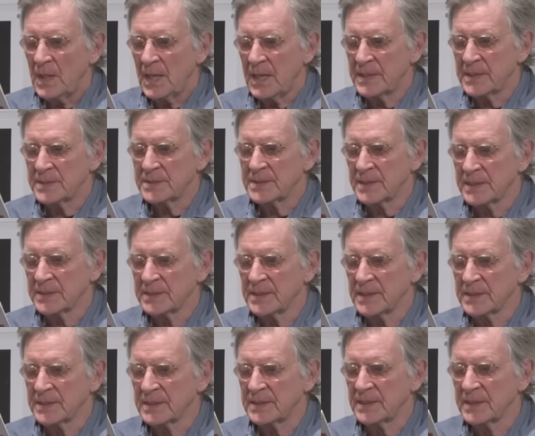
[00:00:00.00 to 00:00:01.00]
And
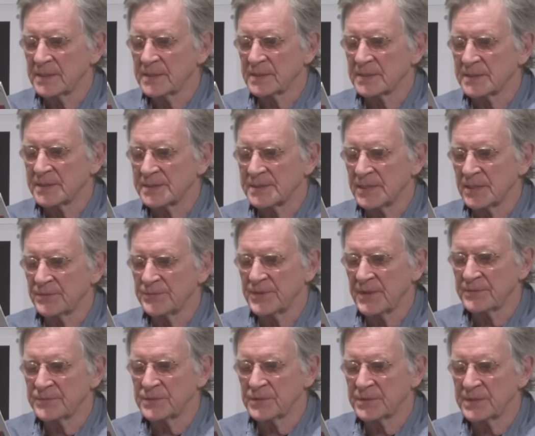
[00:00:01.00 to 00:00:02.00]
they declare that the self
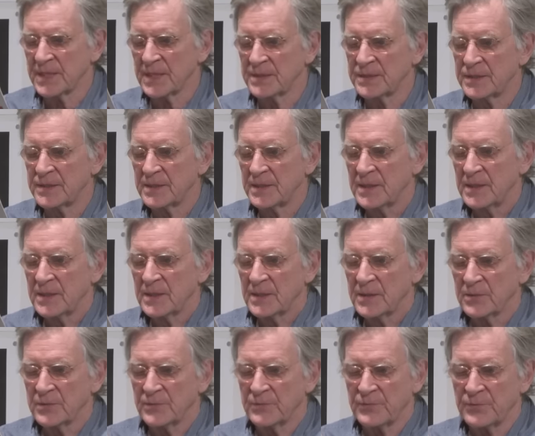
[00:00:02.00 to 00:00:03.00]
after death,
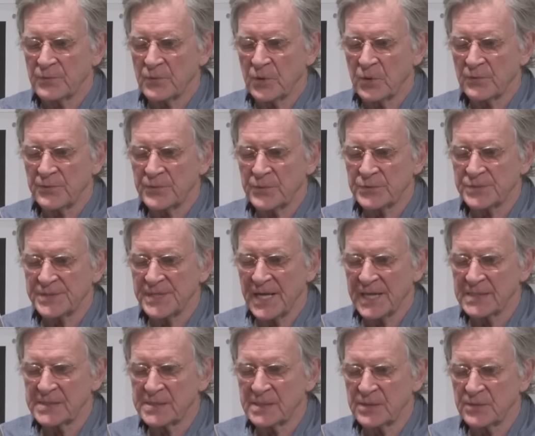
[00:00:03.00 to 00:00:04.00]
wrong views
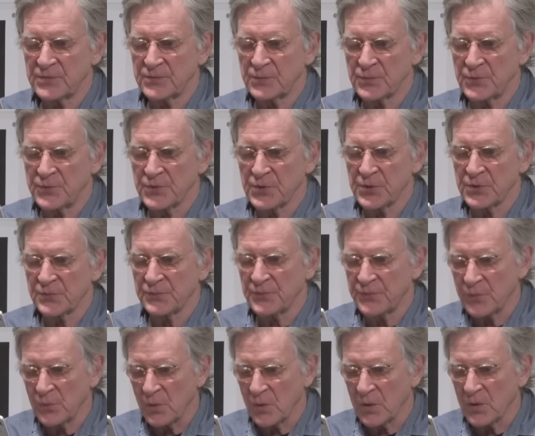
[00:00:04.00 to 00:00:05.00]
19 through
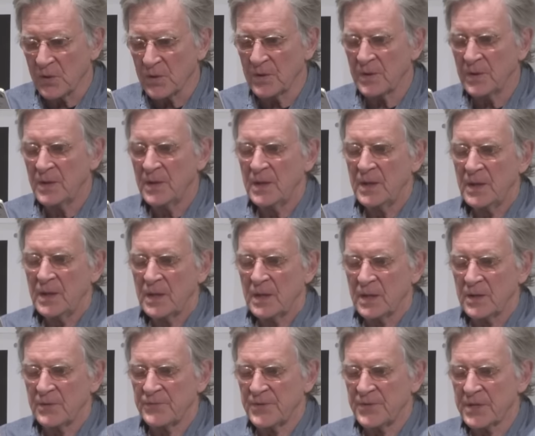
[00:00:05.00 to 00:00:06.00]
34,
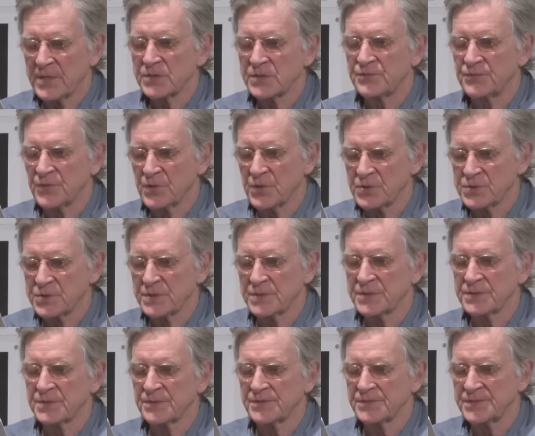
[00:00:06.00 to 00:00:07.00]
are various
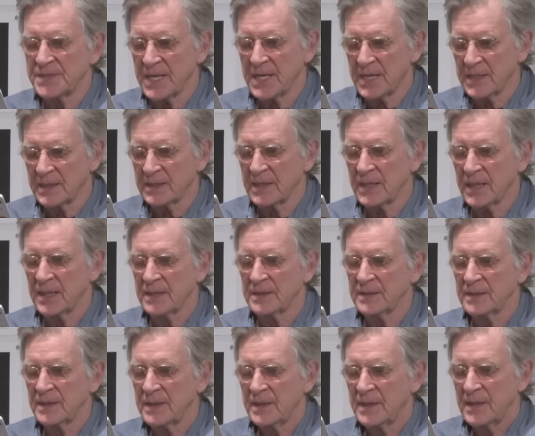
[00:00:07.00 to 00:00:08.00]
versions of saying
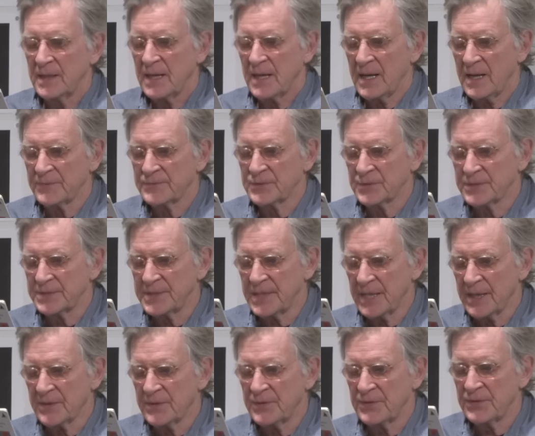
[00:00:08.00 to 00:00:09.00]
that after
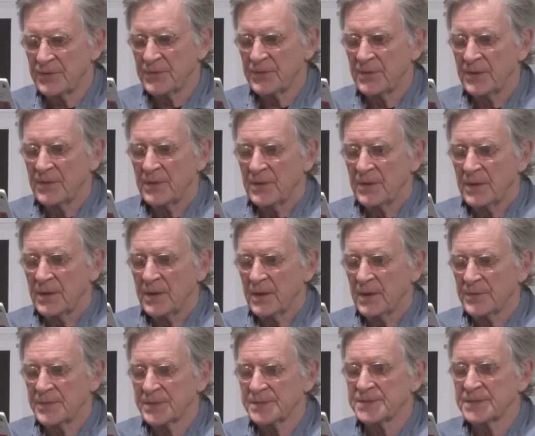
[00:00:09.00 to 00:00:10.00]
death,
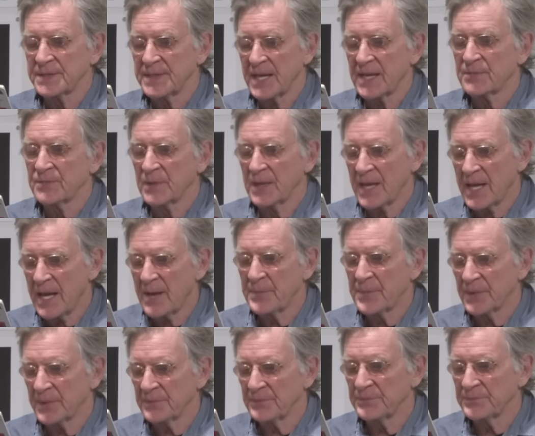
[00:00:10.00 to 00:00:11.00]
this and that will
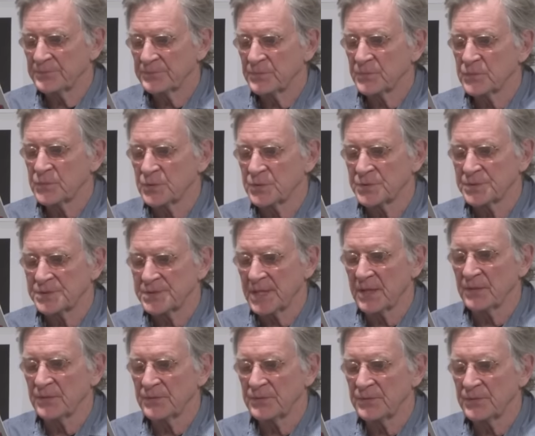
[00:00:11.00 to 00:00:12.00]
happen to the
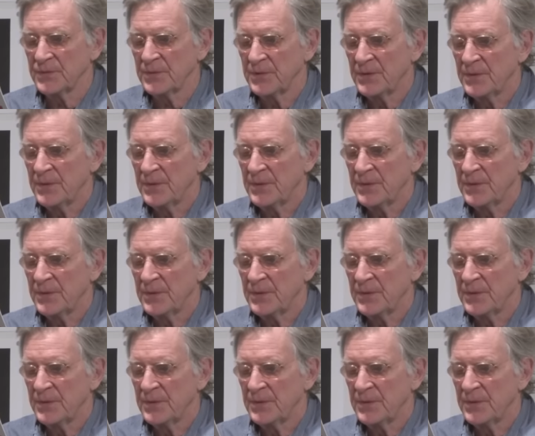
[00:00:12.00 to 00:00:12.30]
self.